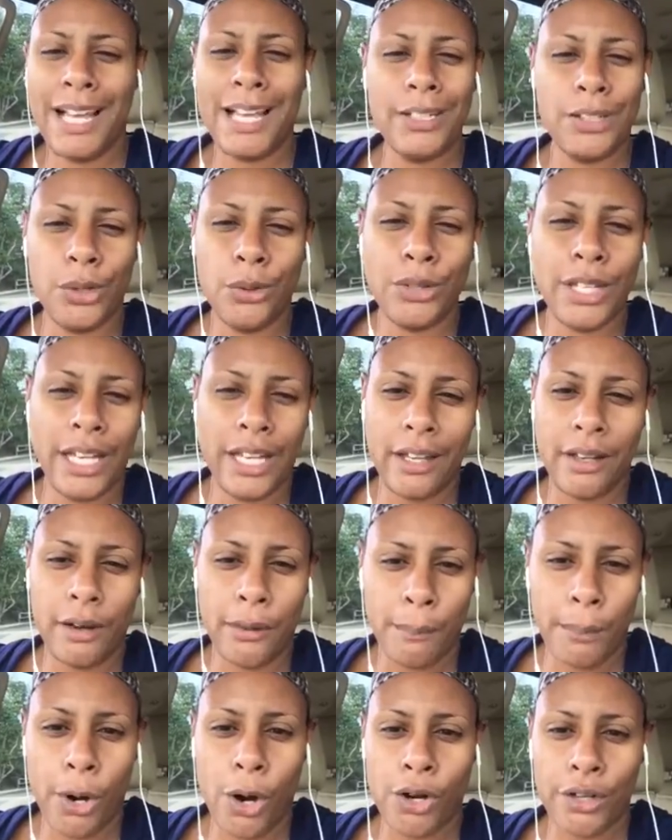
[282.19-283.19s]
I know they
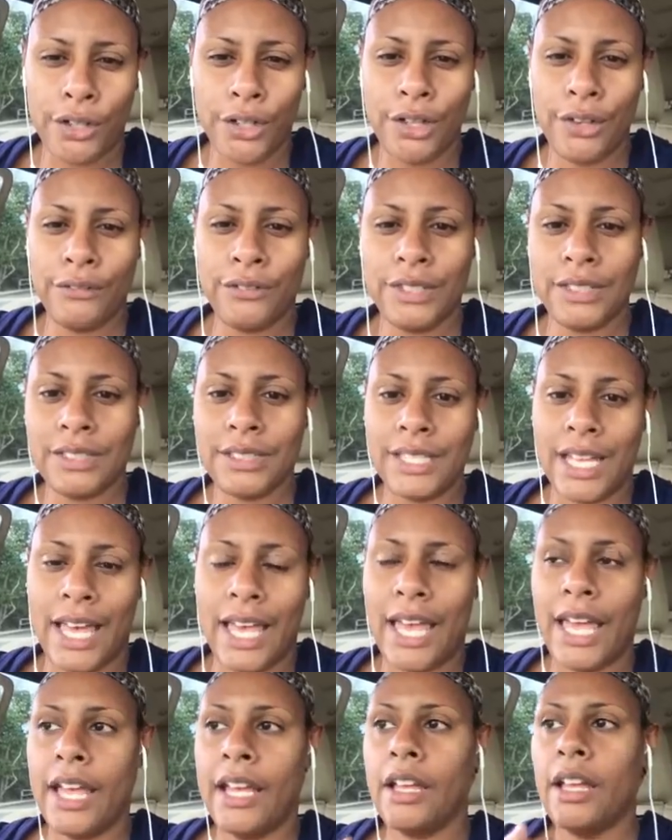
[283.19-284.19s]
are part of the
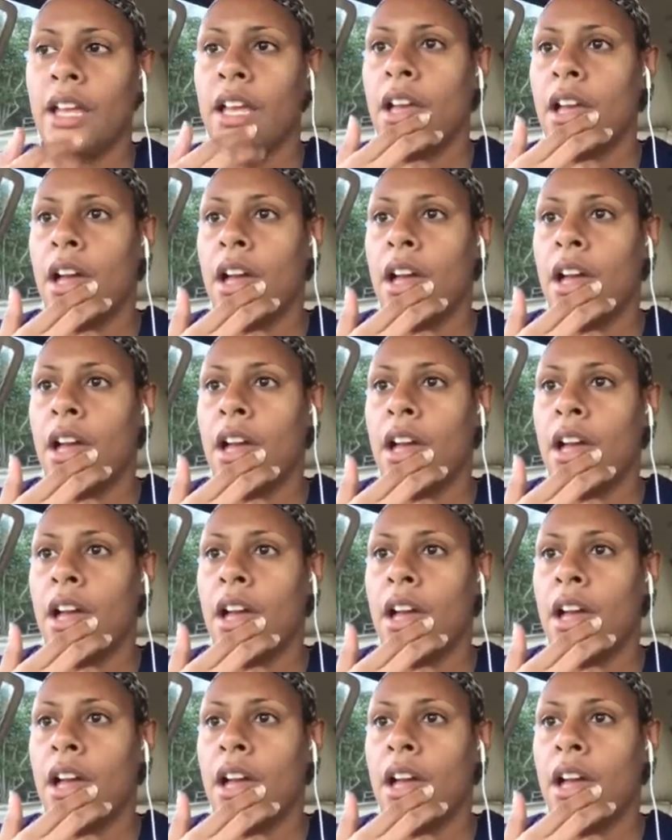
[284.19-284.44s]
SAG.